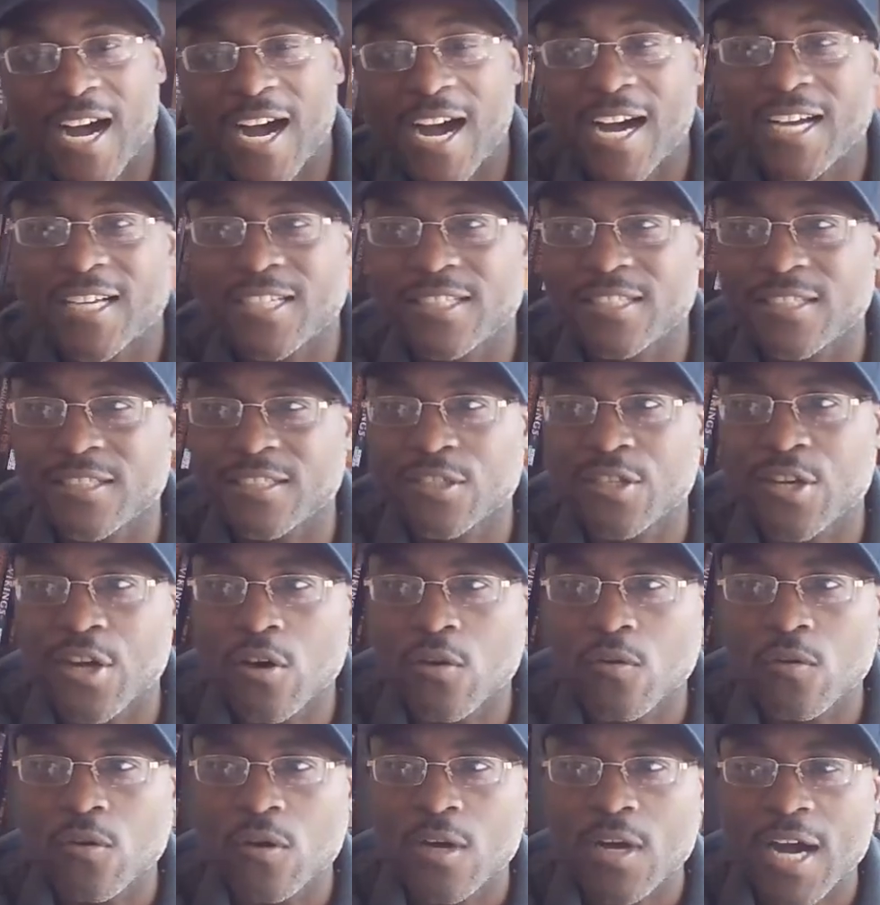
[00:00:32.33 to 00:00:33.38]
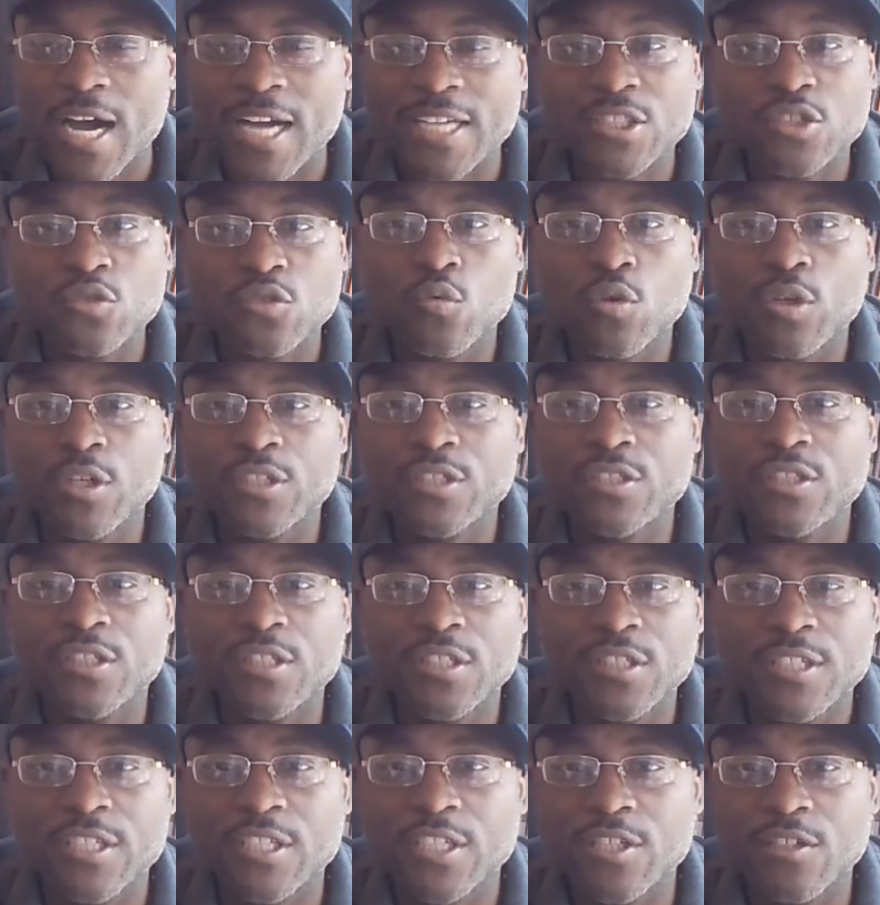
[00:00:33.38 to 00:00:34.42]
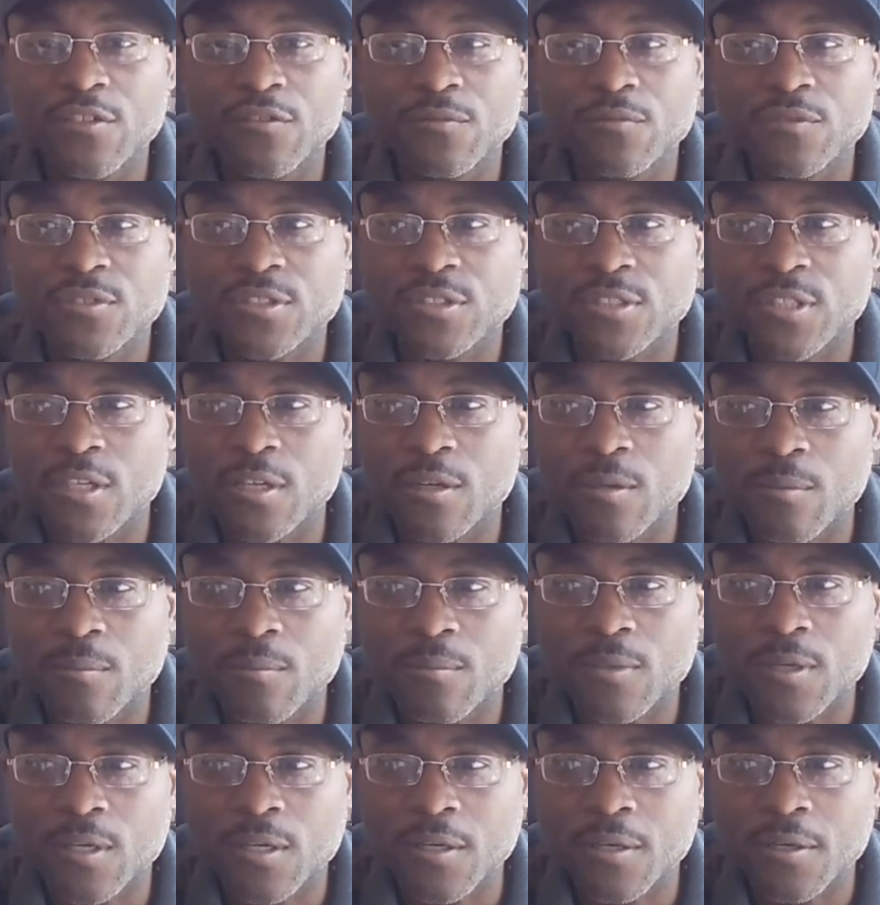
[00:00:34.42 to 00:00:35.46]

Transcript: I just wanted to give some